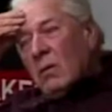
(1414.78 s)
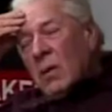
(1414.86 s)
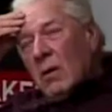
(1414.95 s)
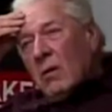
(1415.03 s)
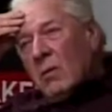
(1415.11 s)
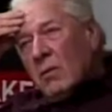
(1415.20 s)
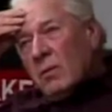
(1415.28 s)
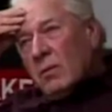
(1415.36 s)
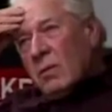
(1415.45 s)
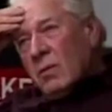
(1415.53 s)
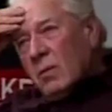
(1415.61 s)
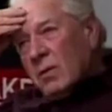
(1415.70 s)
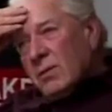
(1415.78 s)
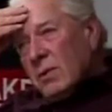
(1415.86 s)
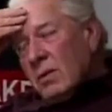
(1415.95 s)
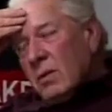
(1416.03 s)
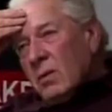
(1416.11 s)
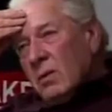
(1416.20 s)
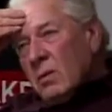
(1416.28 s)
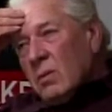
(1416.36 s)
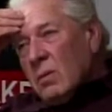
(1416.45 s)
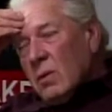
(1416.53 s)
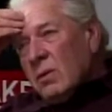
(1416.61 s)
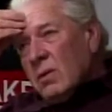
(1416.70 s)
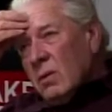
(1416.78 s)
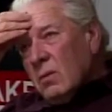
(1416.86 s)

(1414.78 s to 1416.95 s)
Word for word: problem with, with listening to the, listening